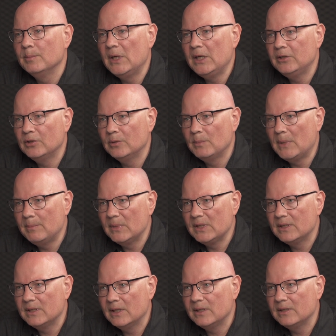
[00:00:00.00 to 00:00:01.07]
major member
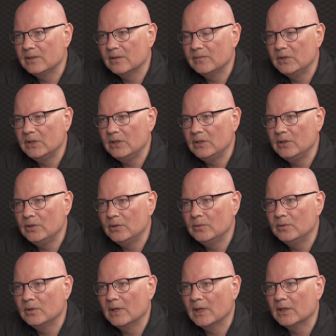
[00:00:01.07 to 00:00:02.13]
states of the
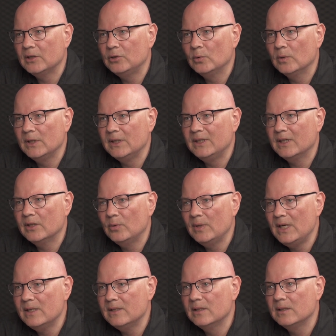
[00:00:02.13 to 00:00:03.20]
EU to actually decrease